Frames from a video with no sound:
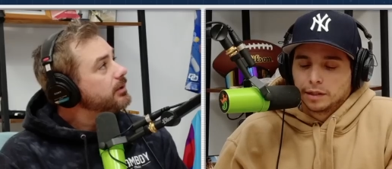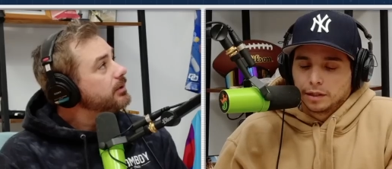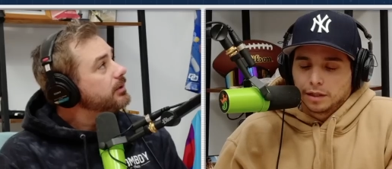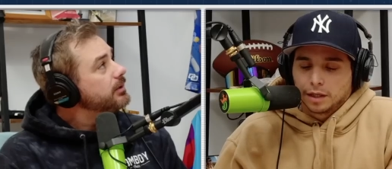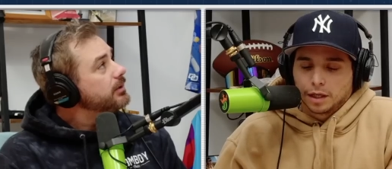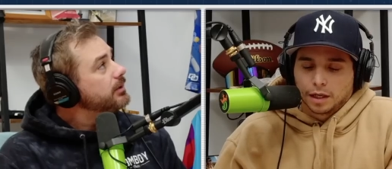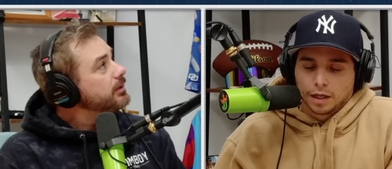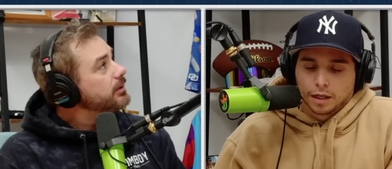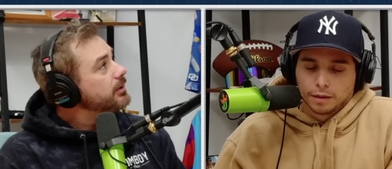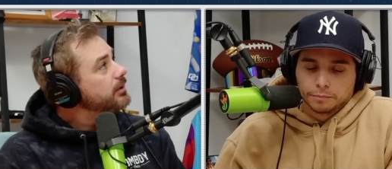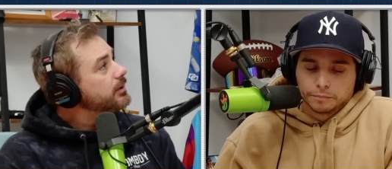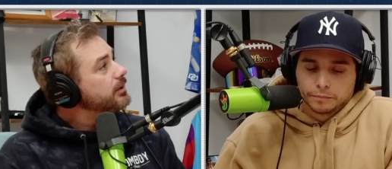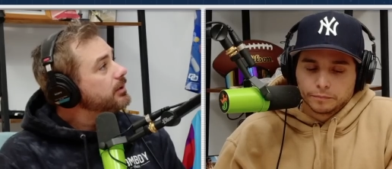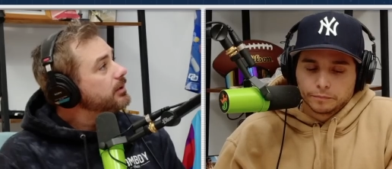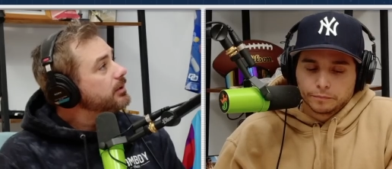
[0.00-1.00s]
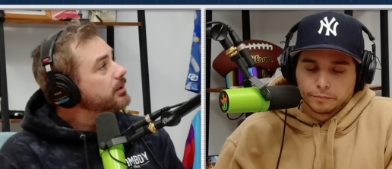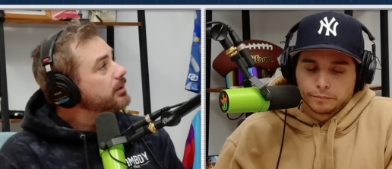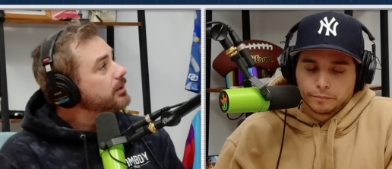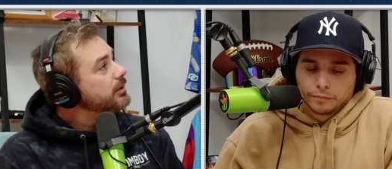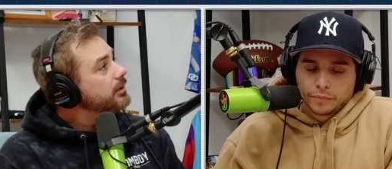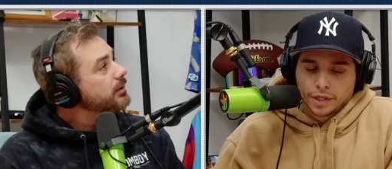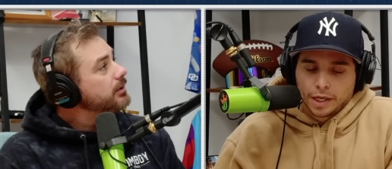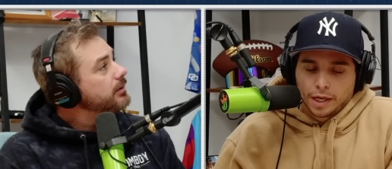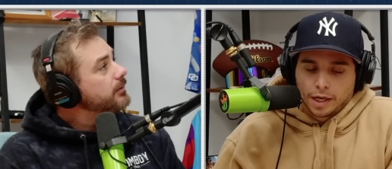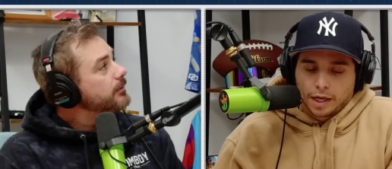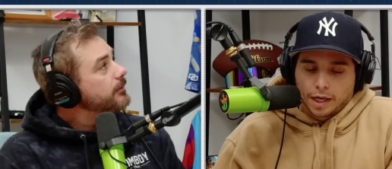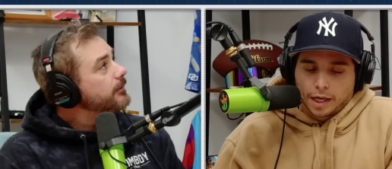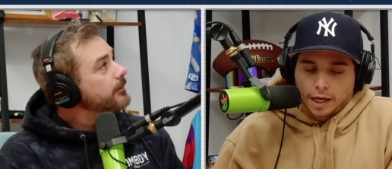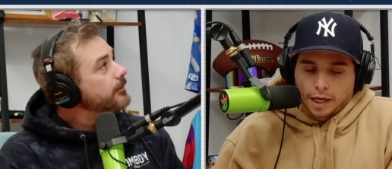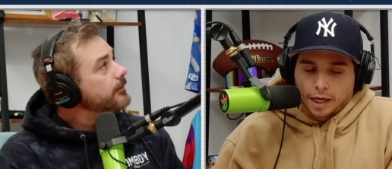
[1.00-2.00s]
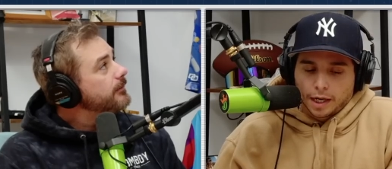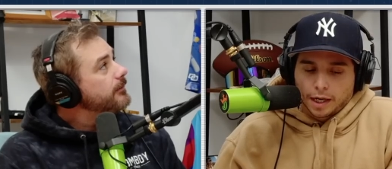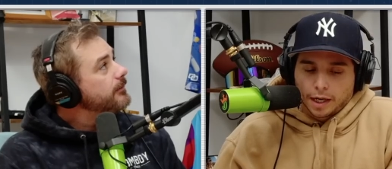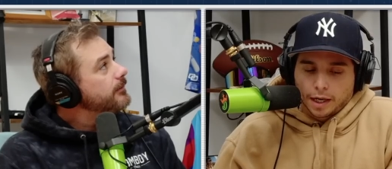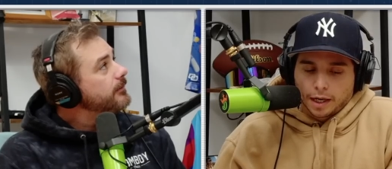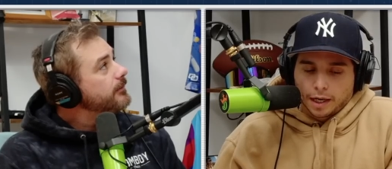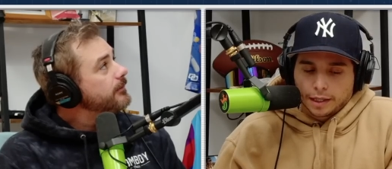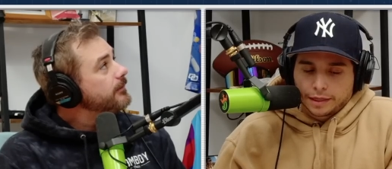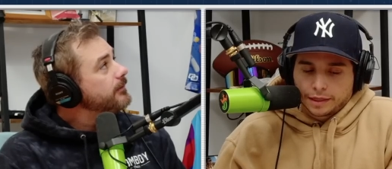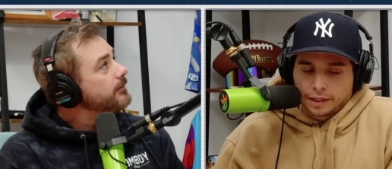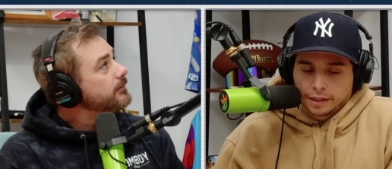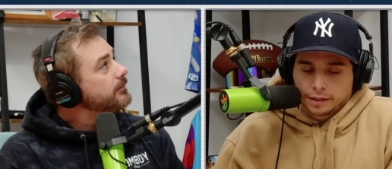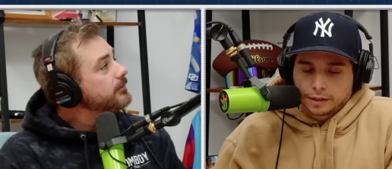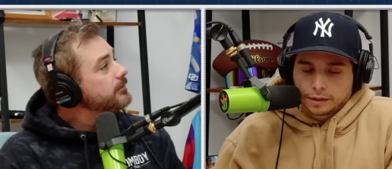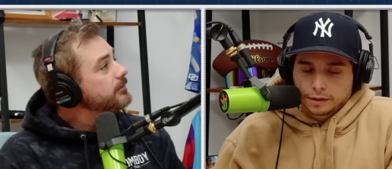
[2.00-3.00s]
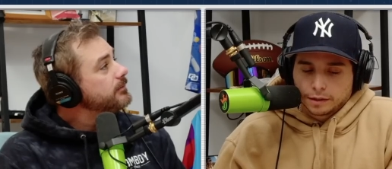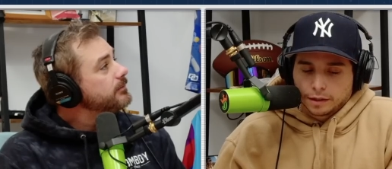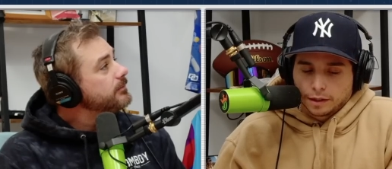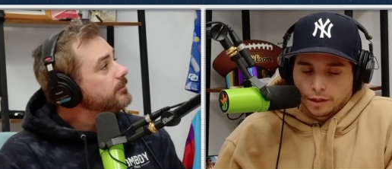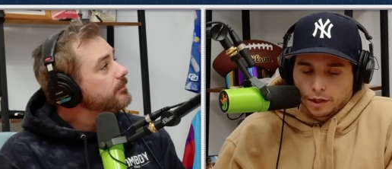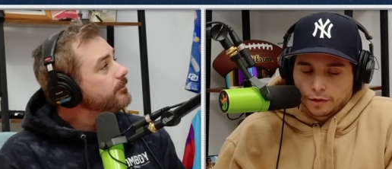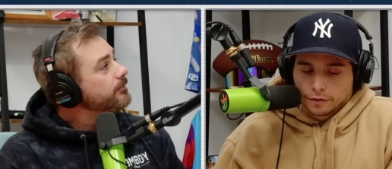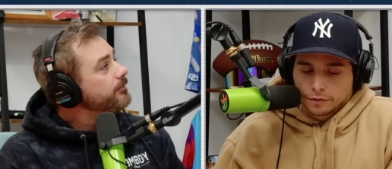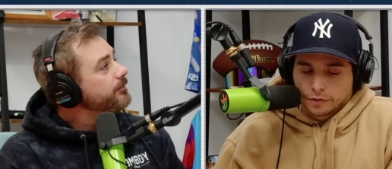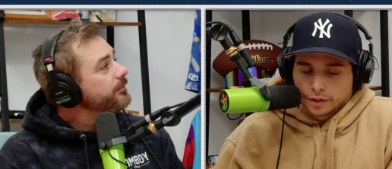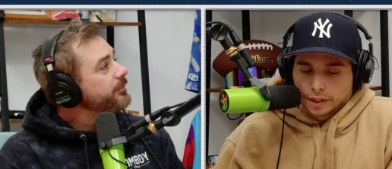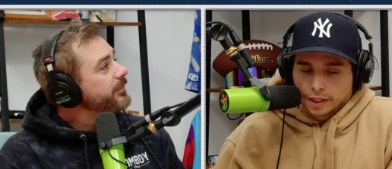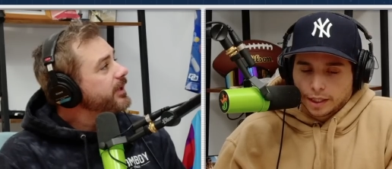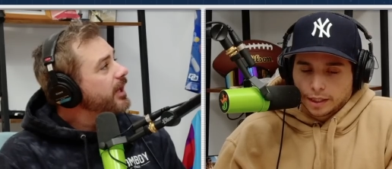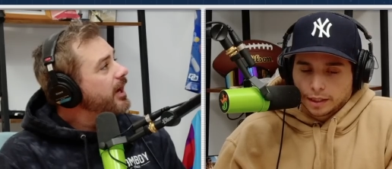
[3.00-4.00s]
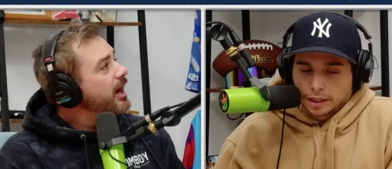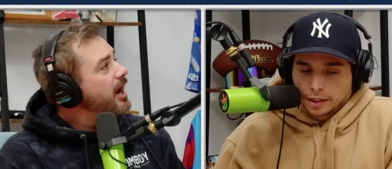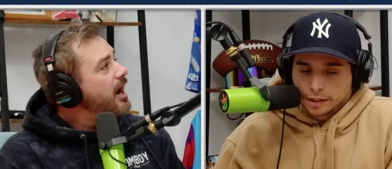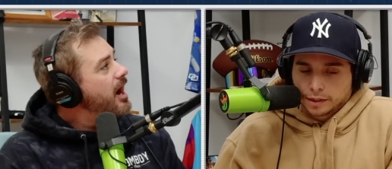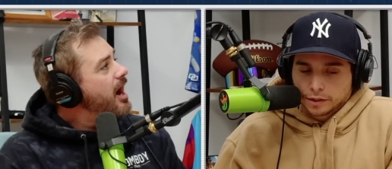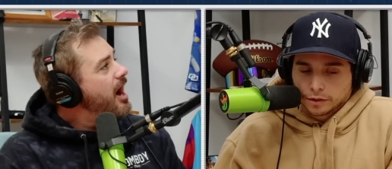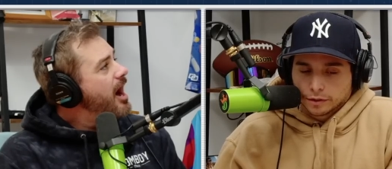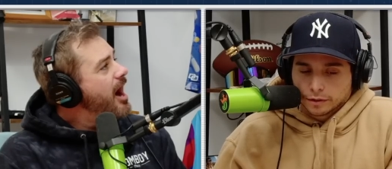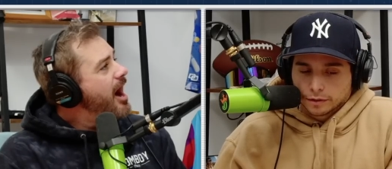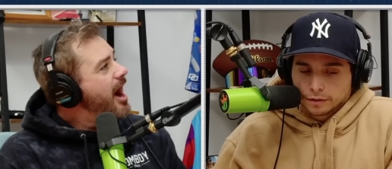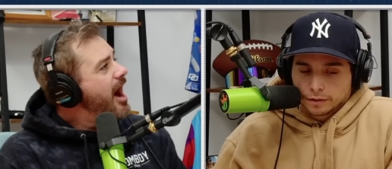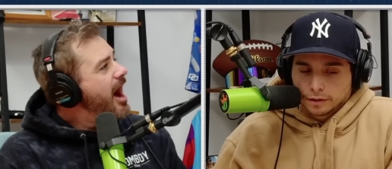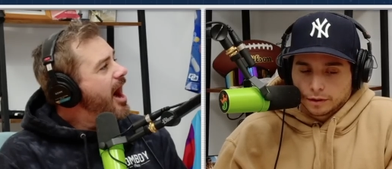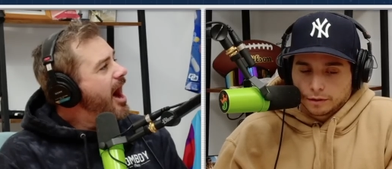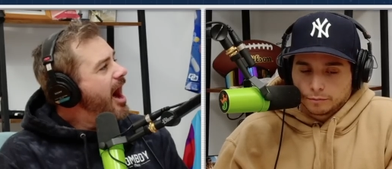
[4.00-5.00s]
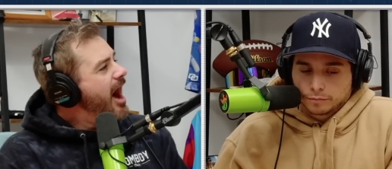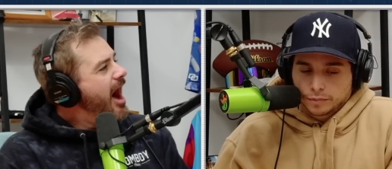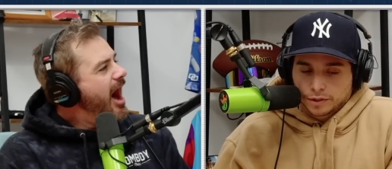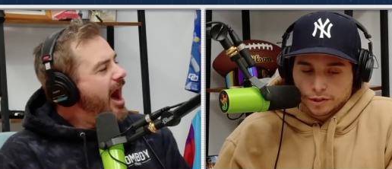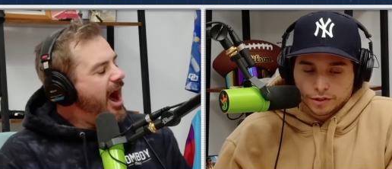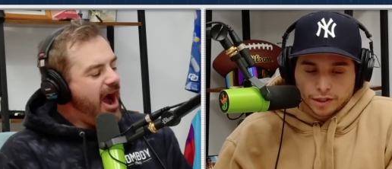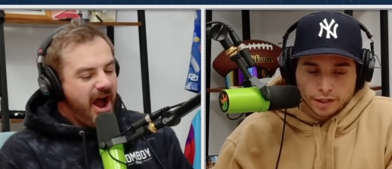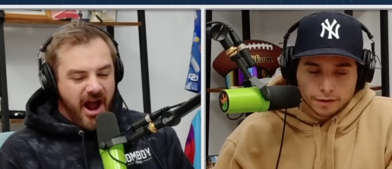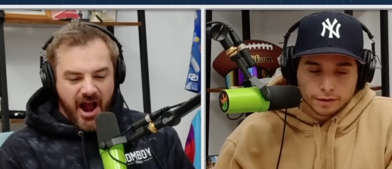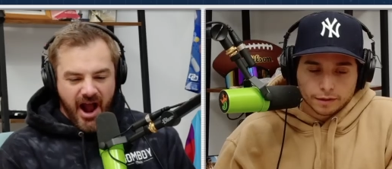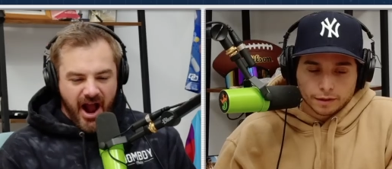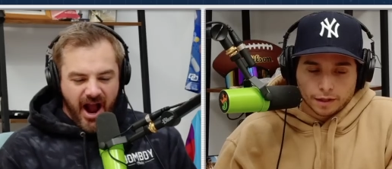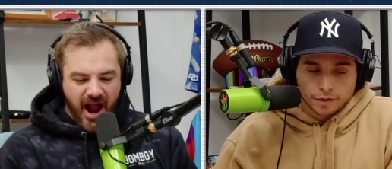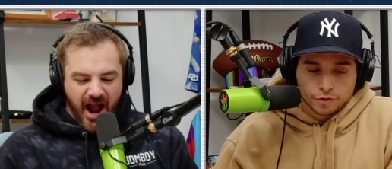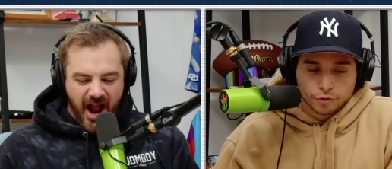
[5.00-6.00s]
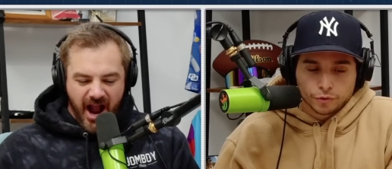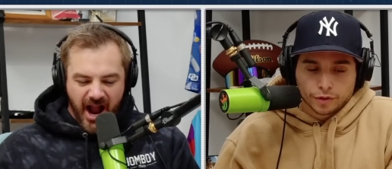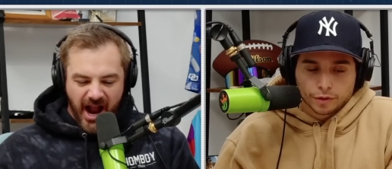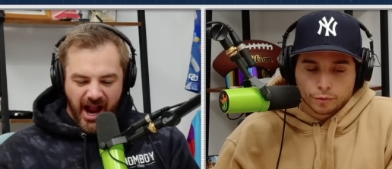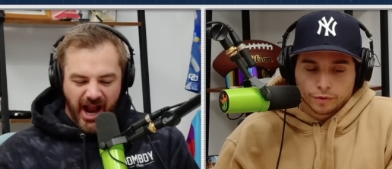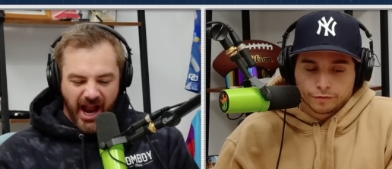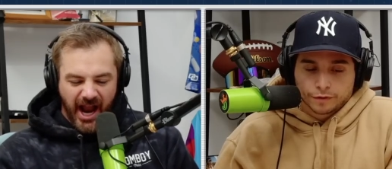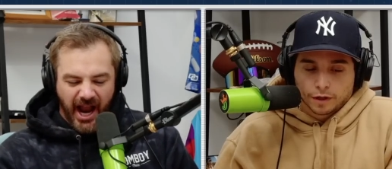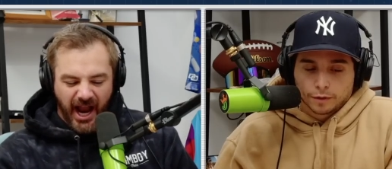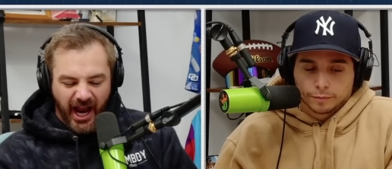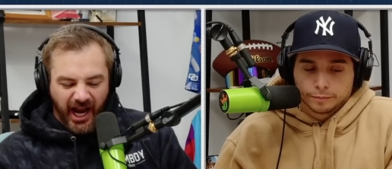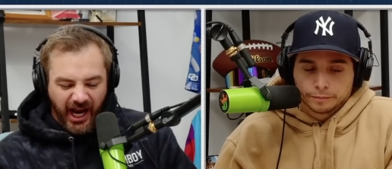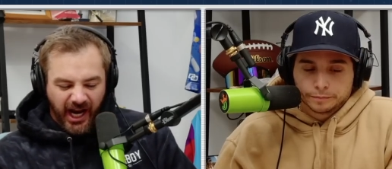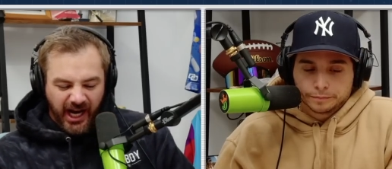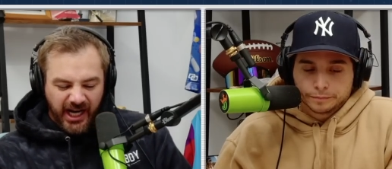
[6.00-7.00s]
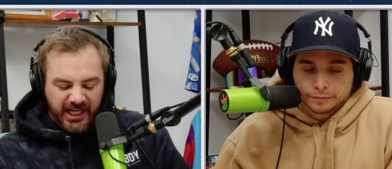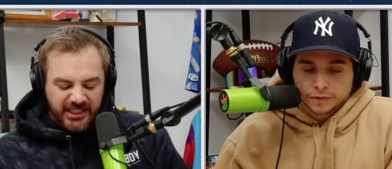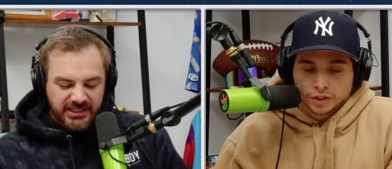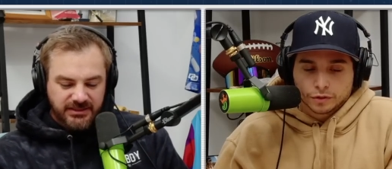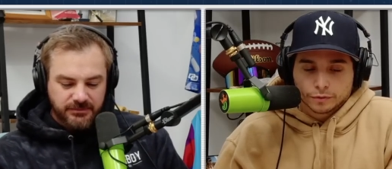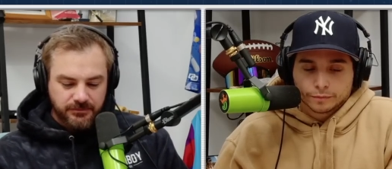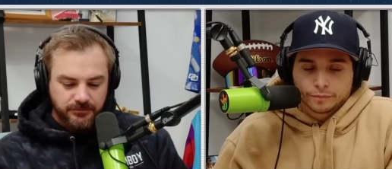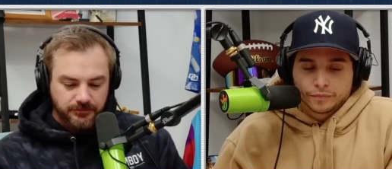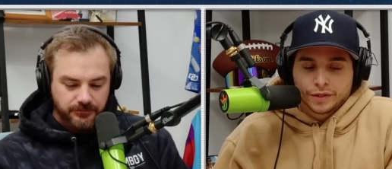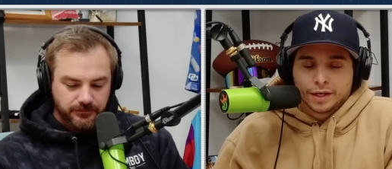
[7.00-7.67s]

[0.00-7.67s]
Speaker 1: Um, I I think another thing I like here, because um, I I do think we've come, you know,